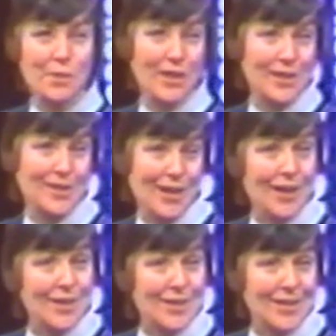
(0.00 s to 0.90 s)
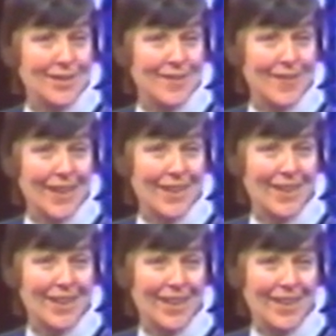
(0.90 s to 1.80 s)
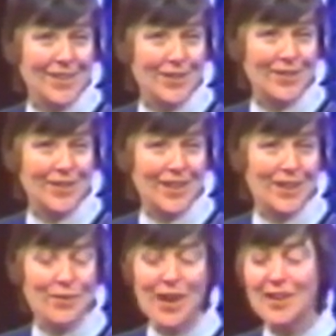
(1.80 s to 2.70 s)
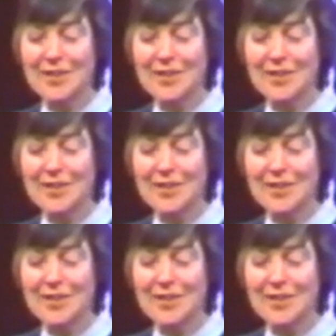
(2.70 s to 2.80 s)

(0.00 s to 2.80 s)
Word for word: being discussed. So it's, I